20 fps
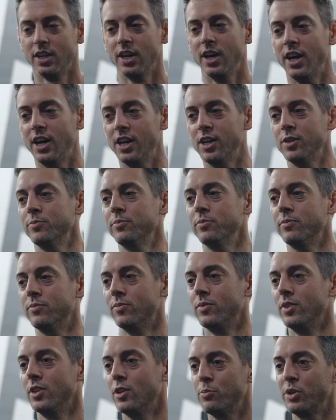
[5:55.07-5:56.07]
um,
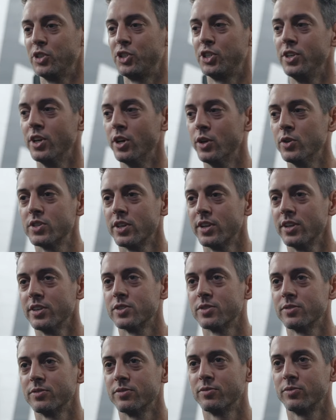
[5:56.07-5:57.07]
but she knows that
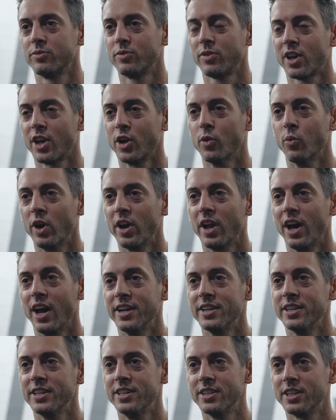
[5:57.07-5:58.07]
it's kind of what
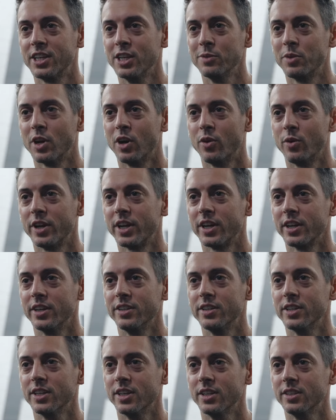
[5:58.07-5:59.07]
I need to keep going
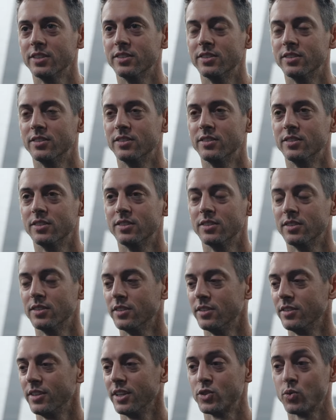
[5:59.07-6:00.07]
and uh,
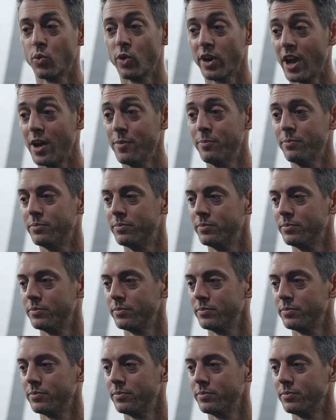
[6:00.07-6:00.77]
it's what I'm